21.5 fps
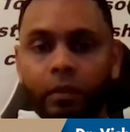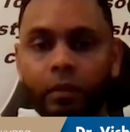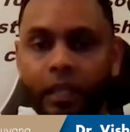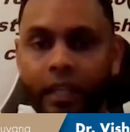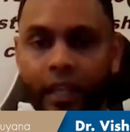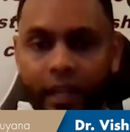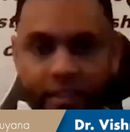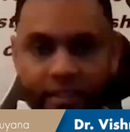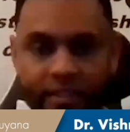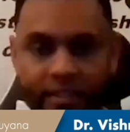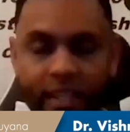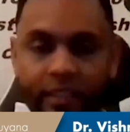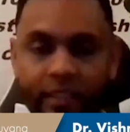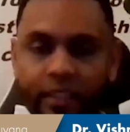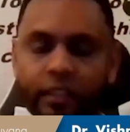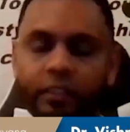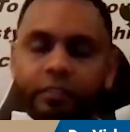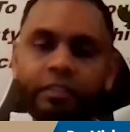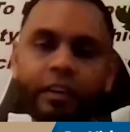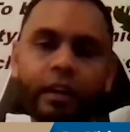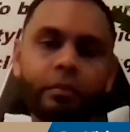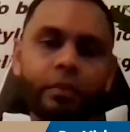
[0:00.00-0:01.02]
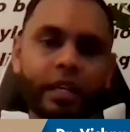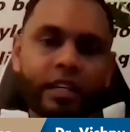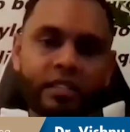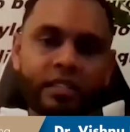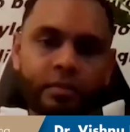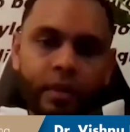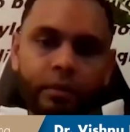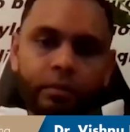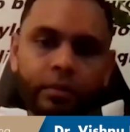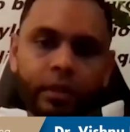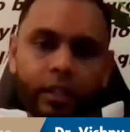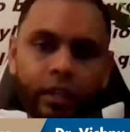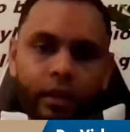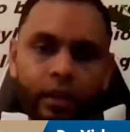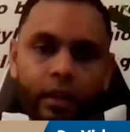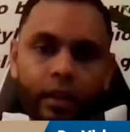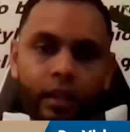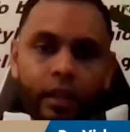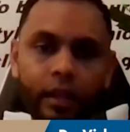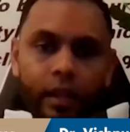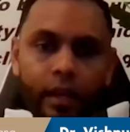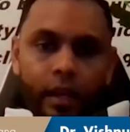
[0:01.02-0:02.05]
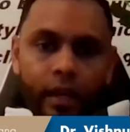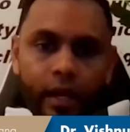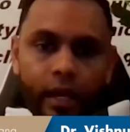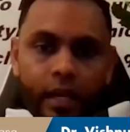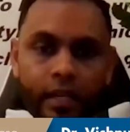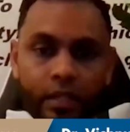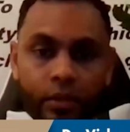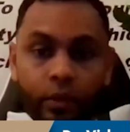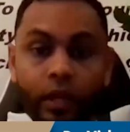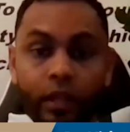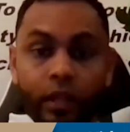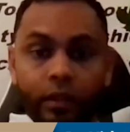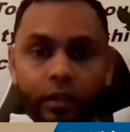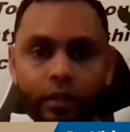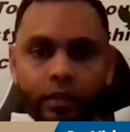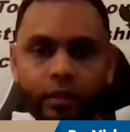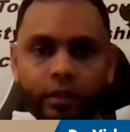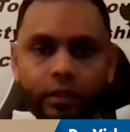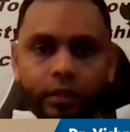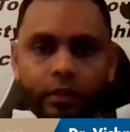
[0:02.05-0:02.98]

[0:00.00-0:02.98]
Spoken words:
but the extended family as well.